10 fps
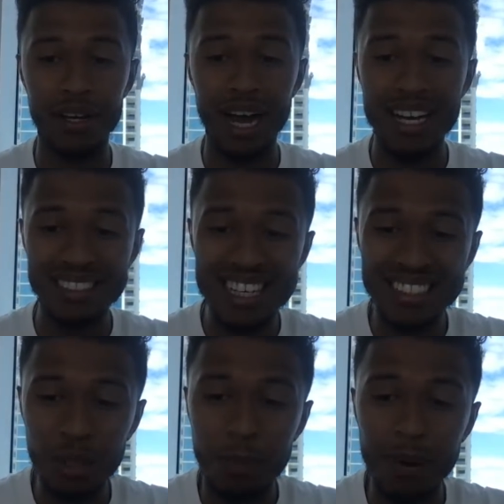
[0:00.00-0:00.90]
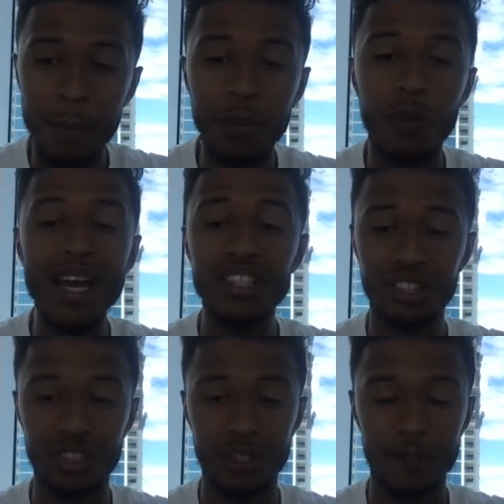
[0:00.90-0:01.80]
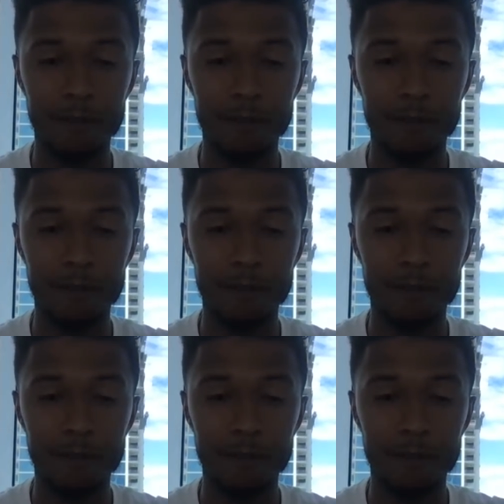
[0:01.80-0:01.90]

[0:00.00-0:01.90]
guys. It's the preparation.